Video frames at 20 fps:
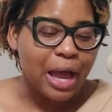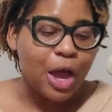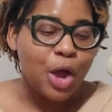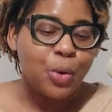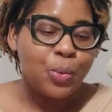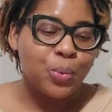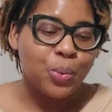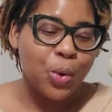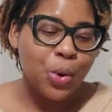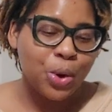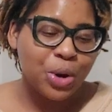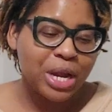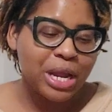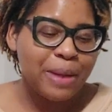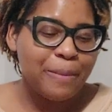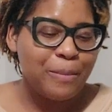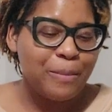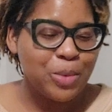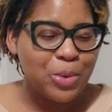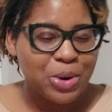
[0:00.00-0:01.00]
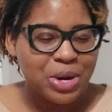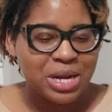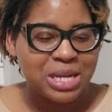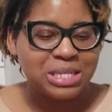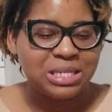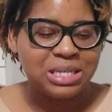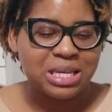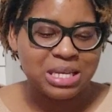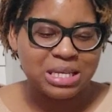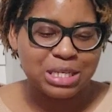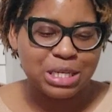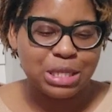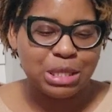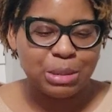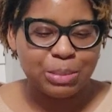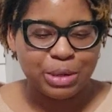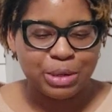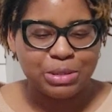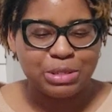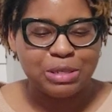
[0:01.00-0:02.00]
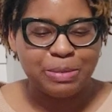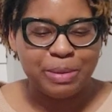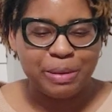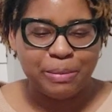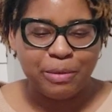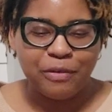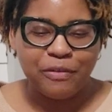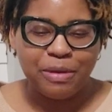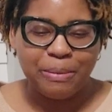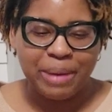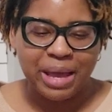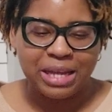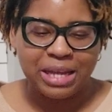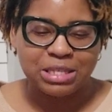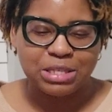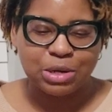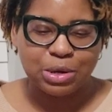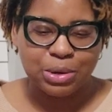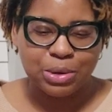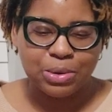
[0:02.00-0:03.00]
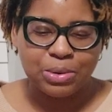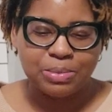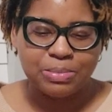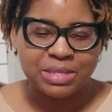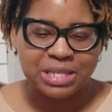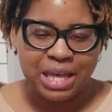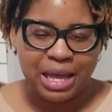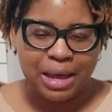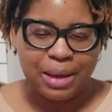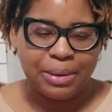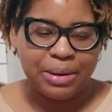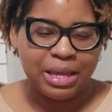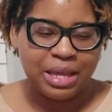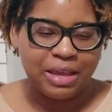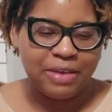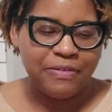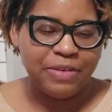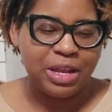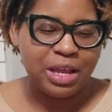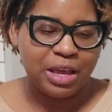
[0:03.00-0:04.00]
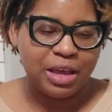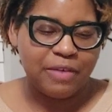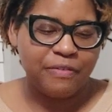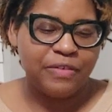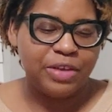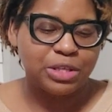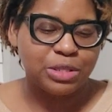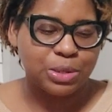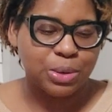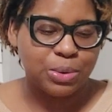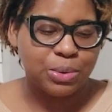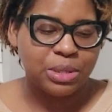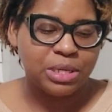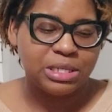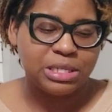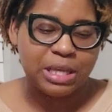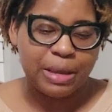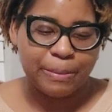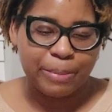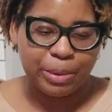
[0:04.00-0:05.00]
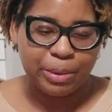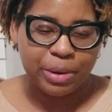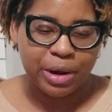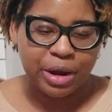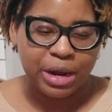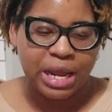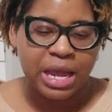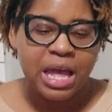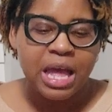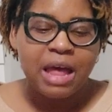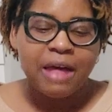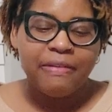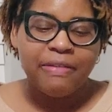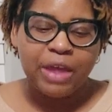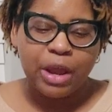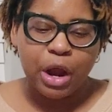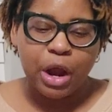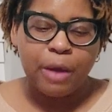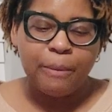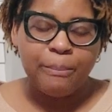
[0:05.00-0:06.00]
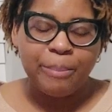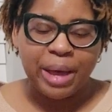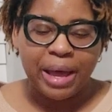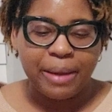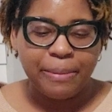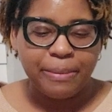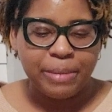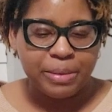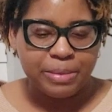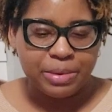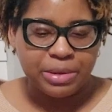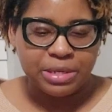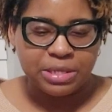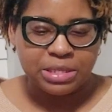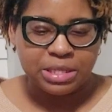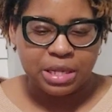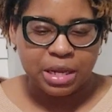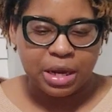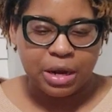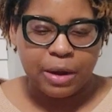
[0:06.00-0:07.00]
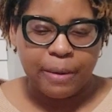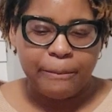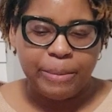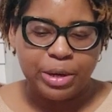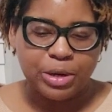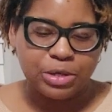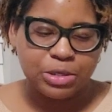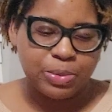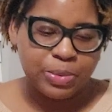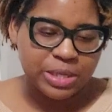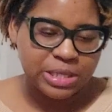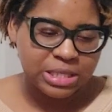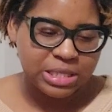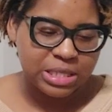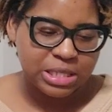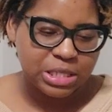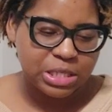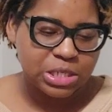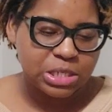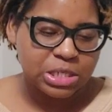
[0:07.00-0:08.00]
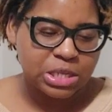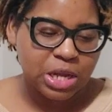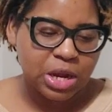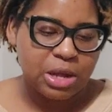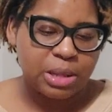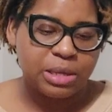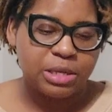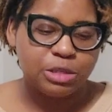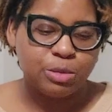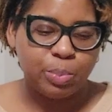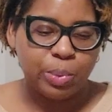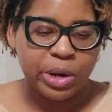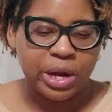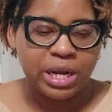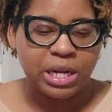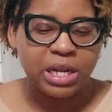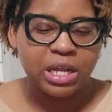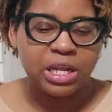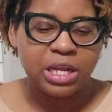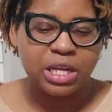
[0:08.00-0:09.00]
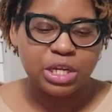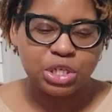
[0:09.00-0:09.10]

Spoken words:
Rory Morris isn't thrilled to be moving back to her hometown, even if it's only temporary. There are bad memories there. But her twin sister Scarlett is pregnant.